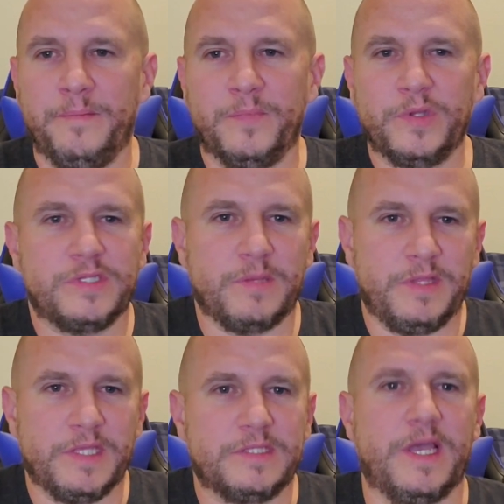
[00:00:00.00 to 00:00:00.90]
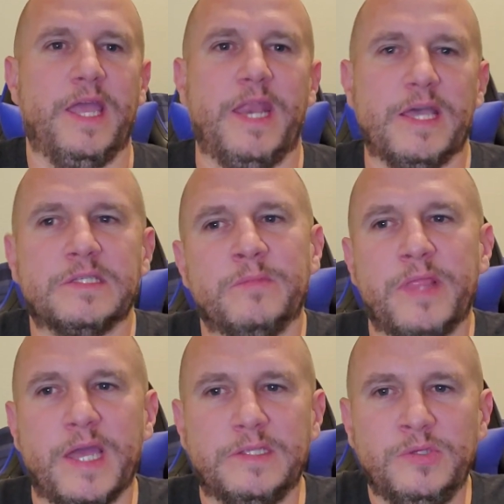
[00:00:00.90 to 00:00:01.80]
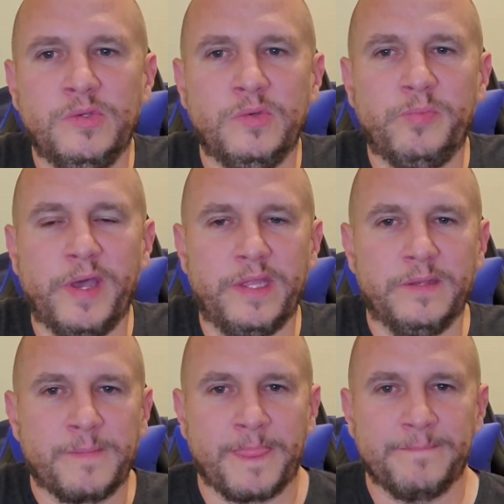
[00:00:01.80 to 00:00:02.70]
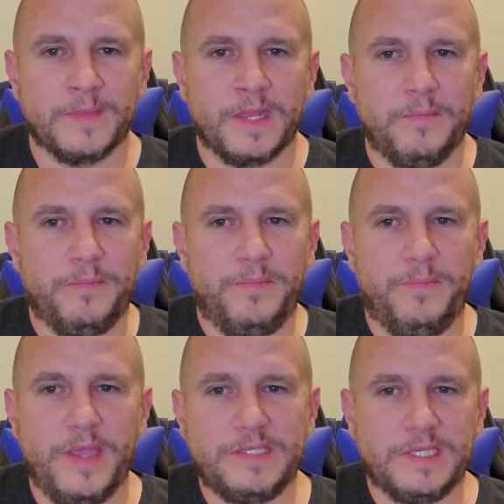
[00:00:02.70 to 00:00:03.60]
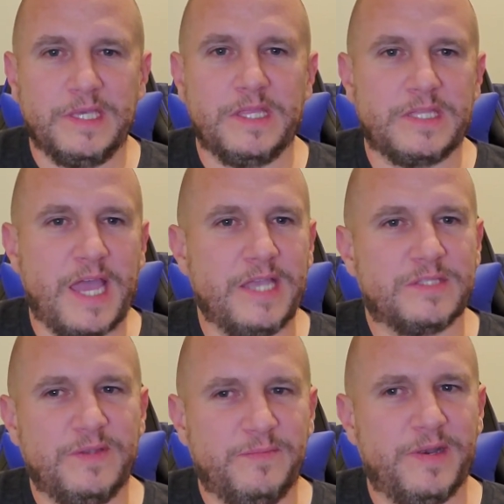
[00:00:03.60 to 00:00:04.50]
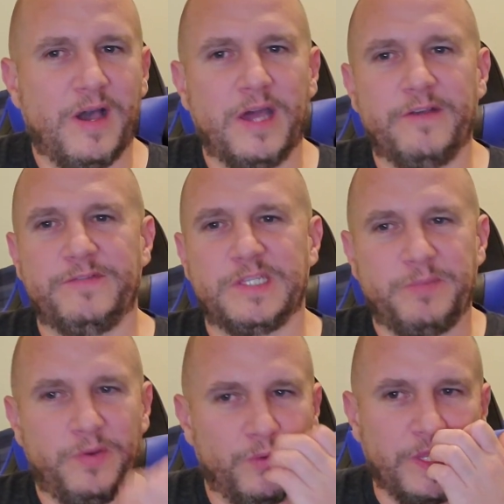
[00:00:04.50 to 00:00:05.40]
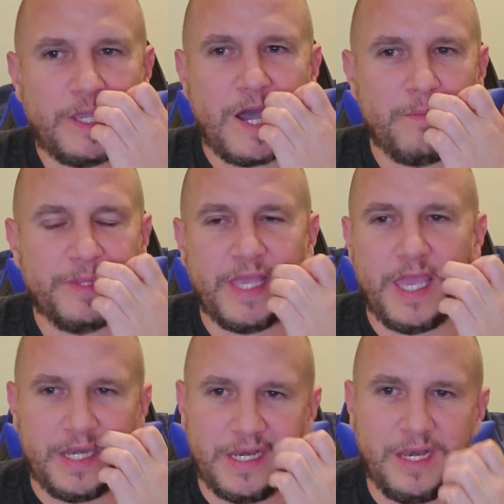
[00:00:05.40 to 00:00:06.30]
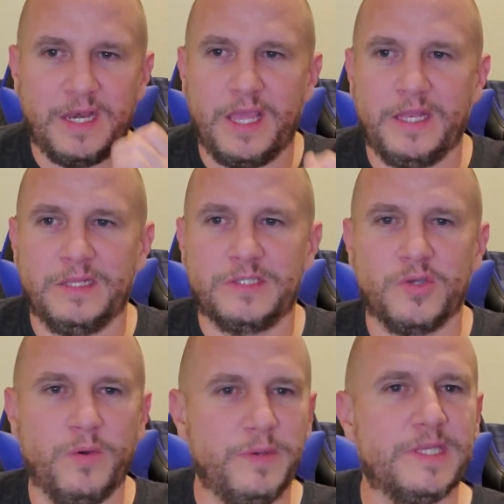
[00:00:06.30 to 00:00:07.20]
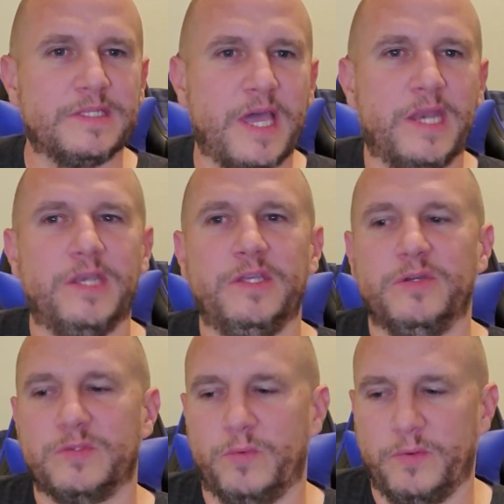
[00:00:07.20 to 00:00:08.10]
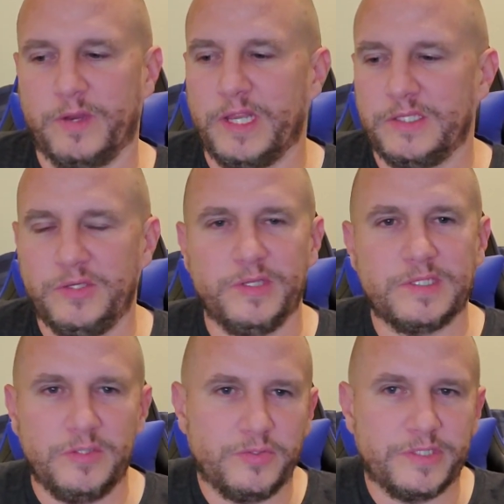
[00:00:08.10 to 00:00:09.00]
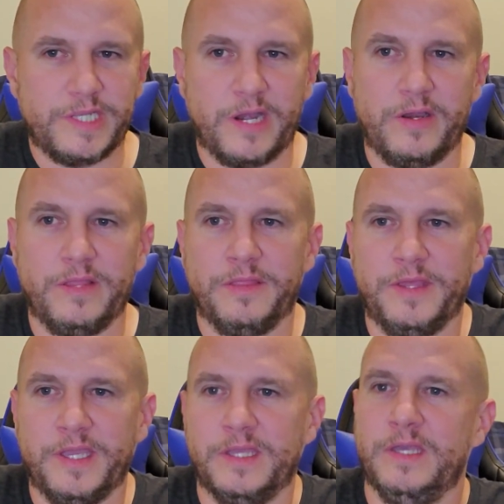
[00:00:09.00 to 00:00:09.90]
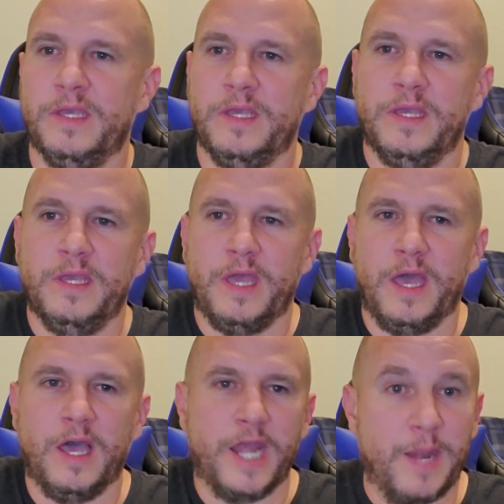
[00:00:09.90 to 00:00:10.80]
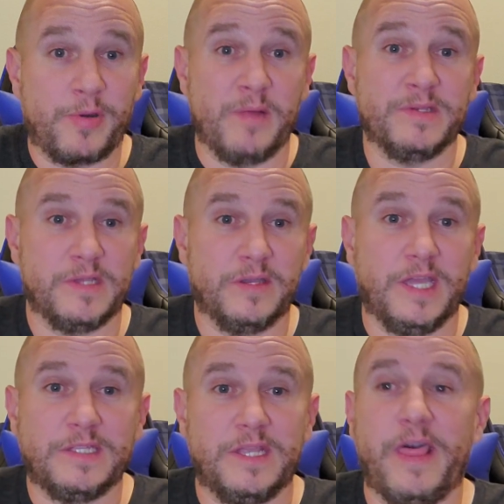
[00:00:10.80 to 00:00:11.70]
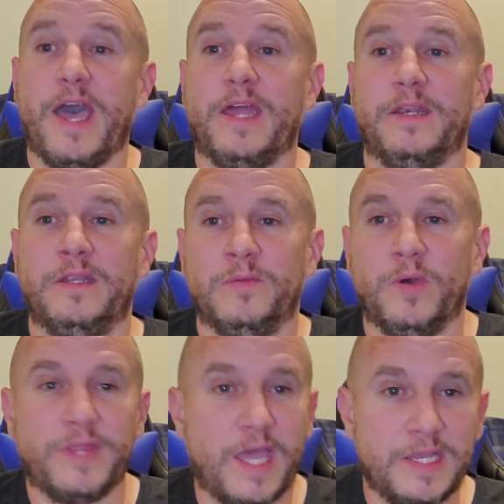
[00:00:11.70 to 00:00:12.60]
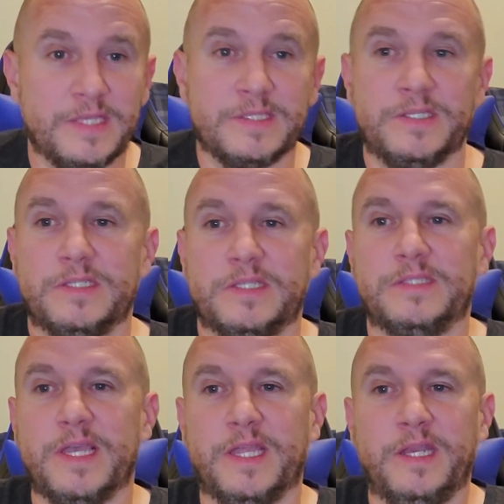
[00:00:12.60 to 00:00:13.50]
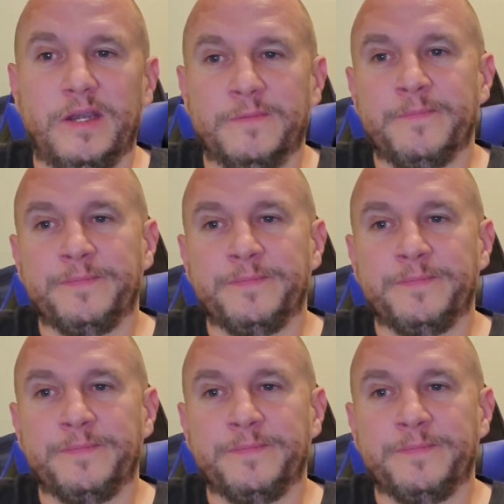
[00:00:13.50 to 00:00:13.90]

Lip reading: Which, I mean, this diet has some of that too, but basically the diets we've been on have just been really complicated. And so what we decided to do is we were going to do this Nutritarian thing. And I promise I'll get to what that is in just a second here.